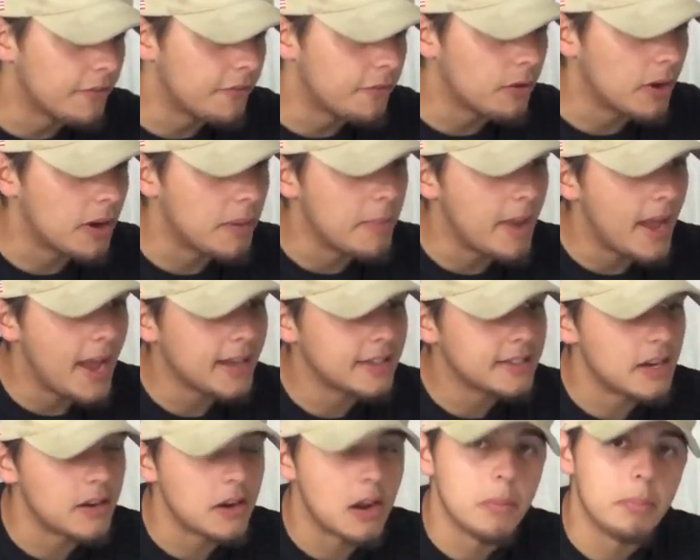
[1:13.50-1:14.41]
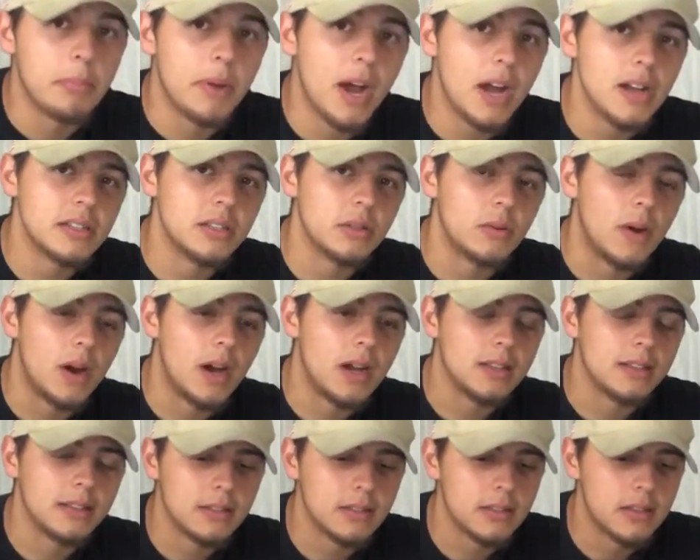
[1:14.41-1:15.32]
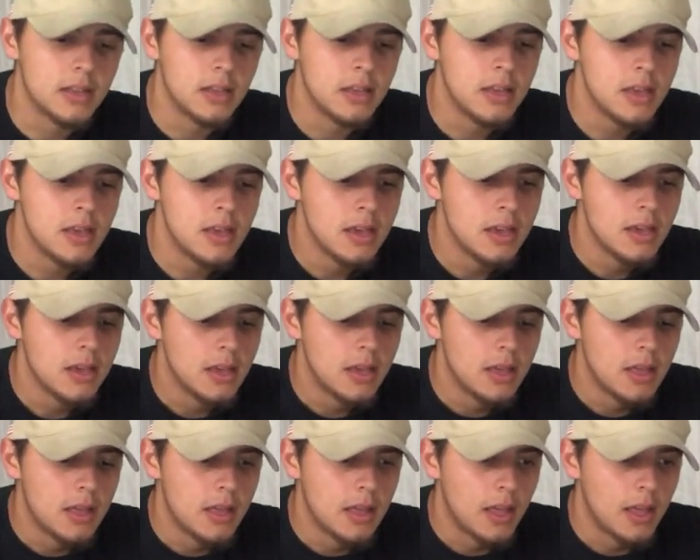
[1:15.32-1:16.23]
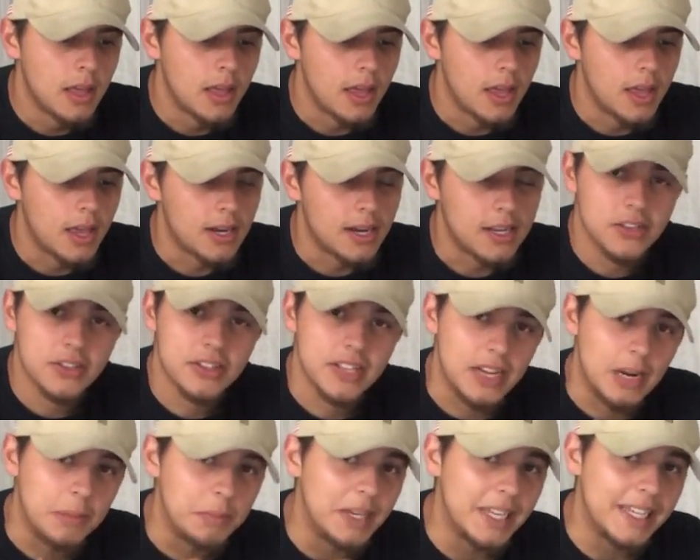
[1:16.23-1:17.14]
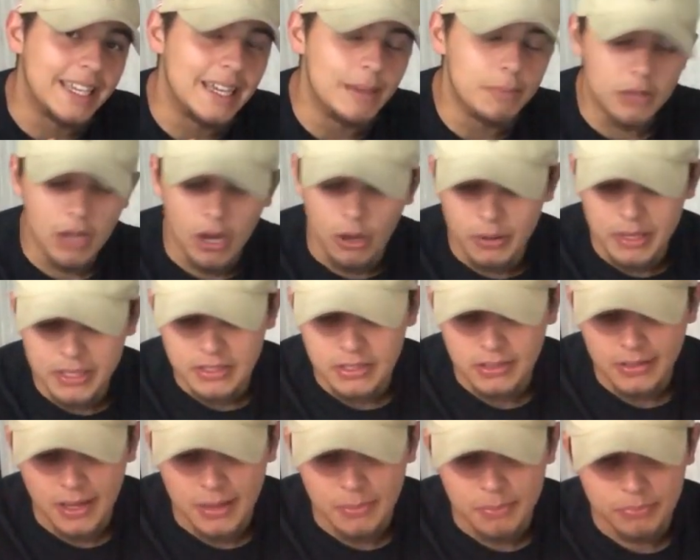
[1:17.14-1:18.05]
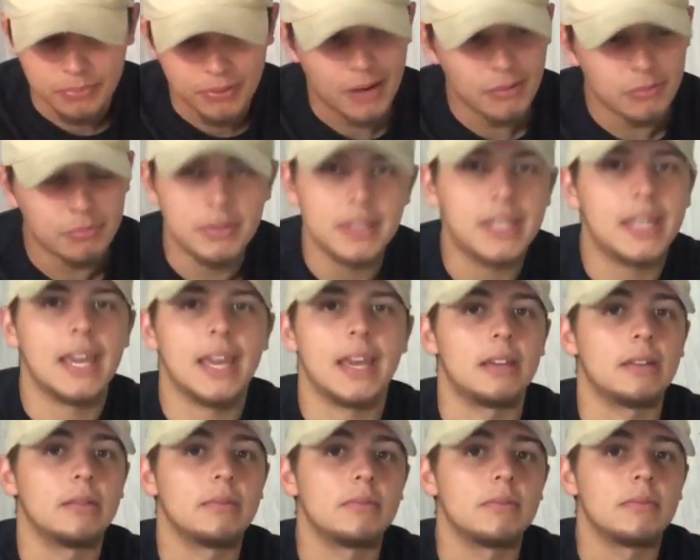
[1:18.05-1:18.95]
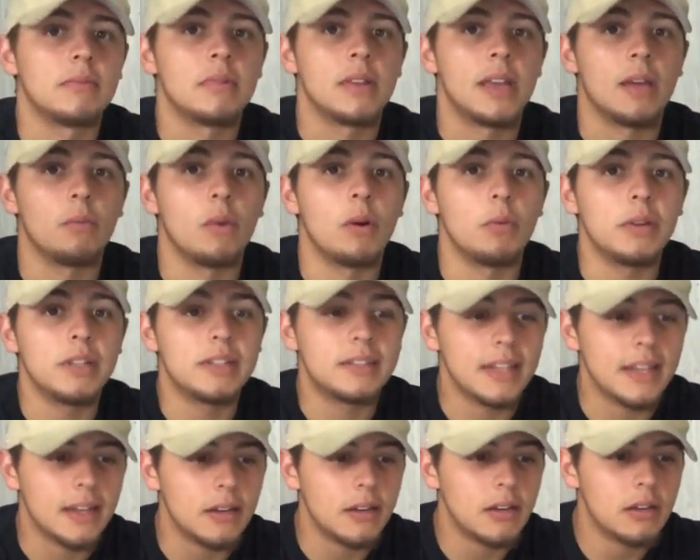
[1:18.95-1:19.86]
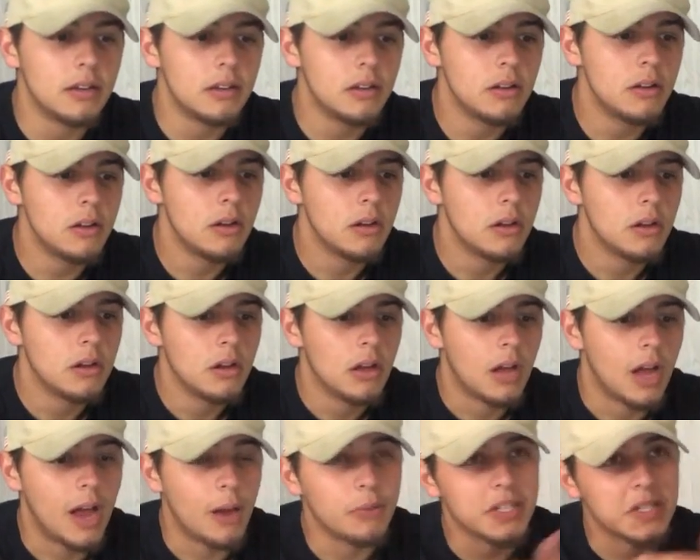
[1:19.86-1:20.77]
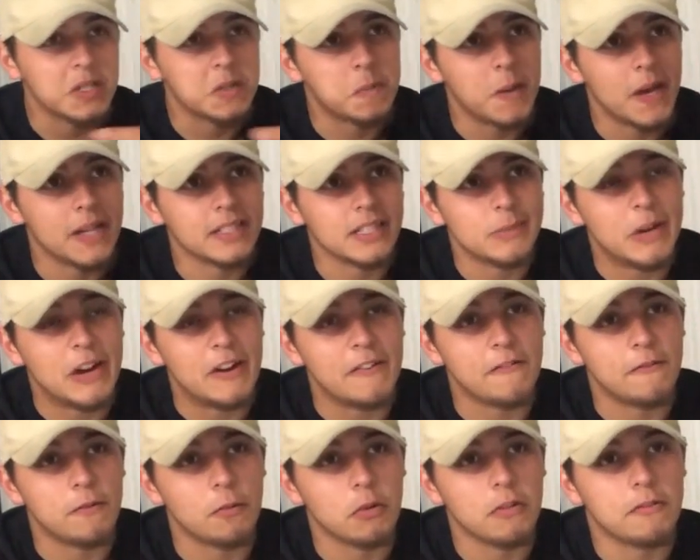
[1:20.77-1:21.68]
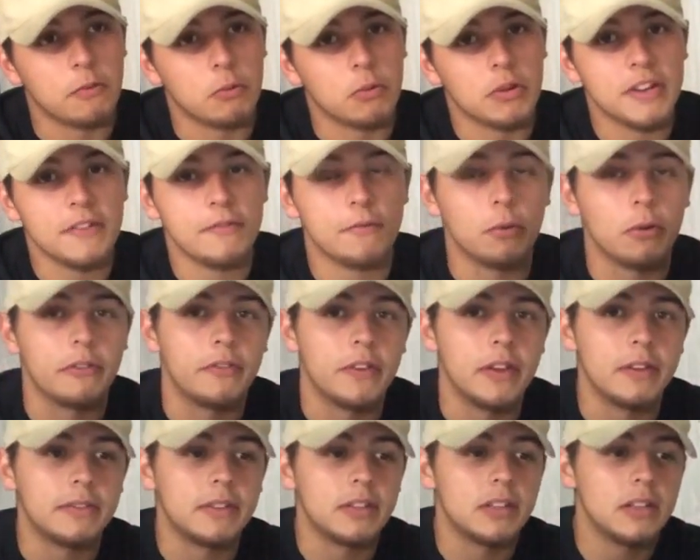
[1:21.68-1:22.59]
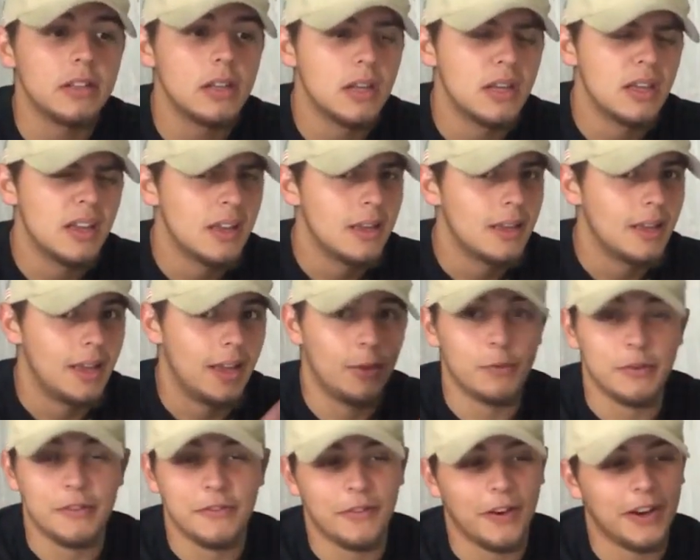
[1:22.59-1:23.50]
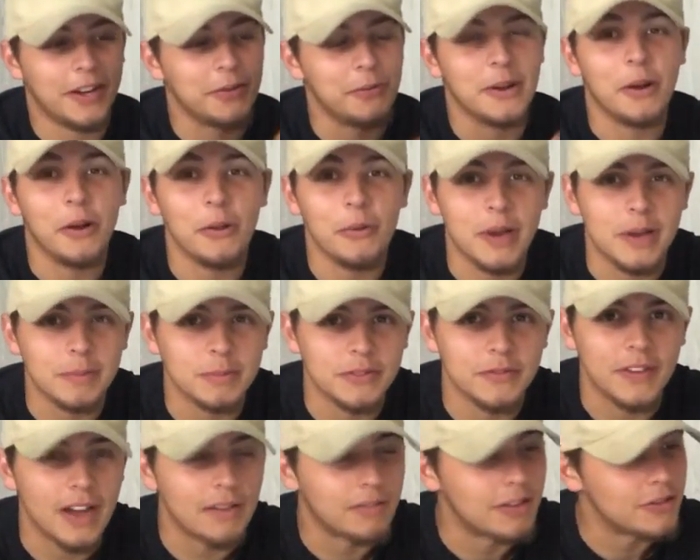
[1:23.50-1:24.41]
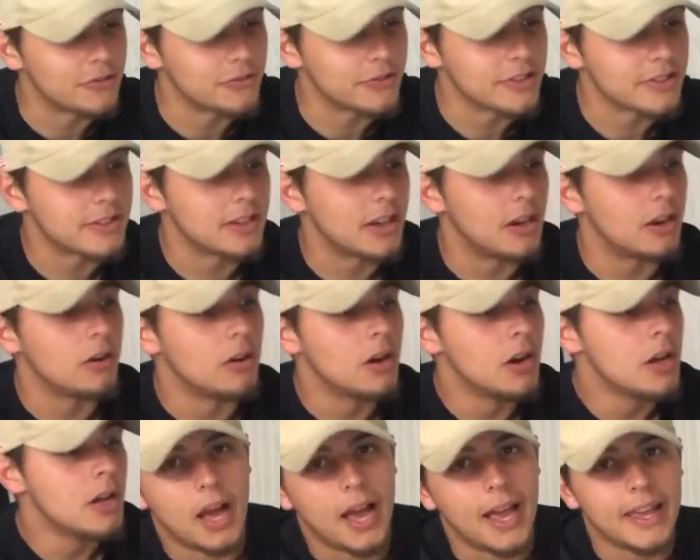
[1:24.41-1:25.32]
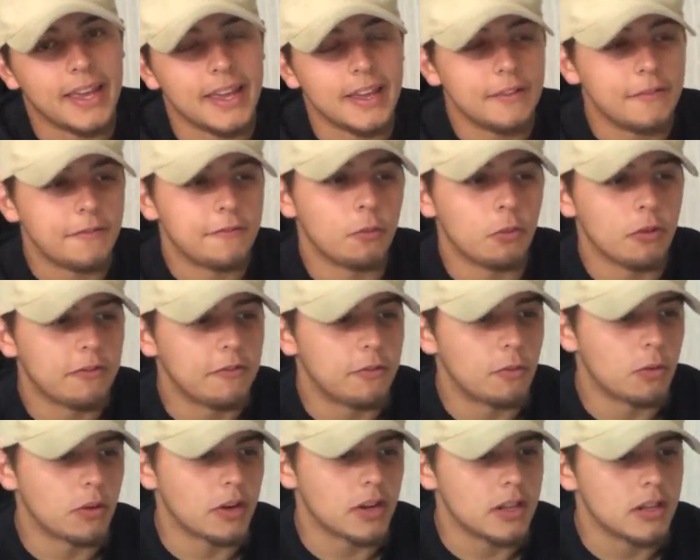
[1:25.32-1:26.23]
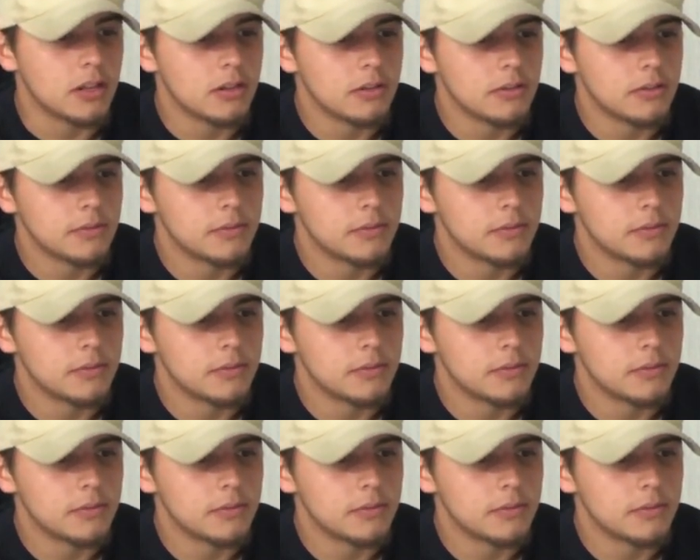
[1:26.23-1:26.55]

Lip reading: for a max out on box squats, and I just said, I'm going to keep going till I probably can't. And what we did, I was expecting about 440, 450, and we fucking went all the way up to 500. So I hit 440,